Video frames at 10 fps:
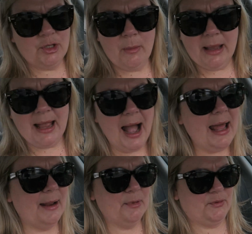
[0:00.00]
which, oh my
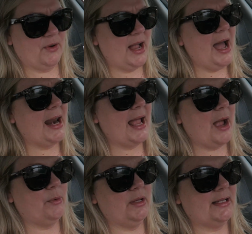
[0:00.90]
God, I almost forgot. I
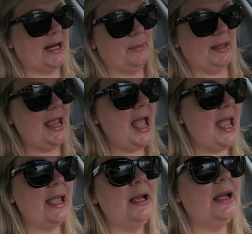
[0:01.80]
got real excited. I'm like,
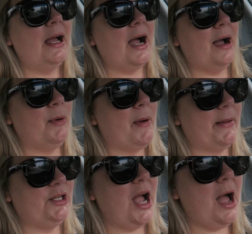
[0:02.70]
yay, um,
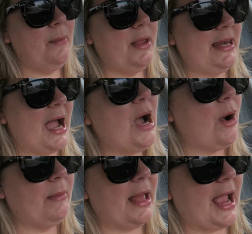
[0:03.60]
about my job. And
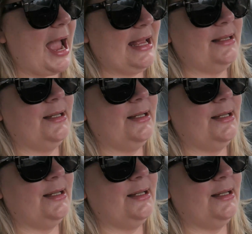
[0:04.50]
now I'm like, I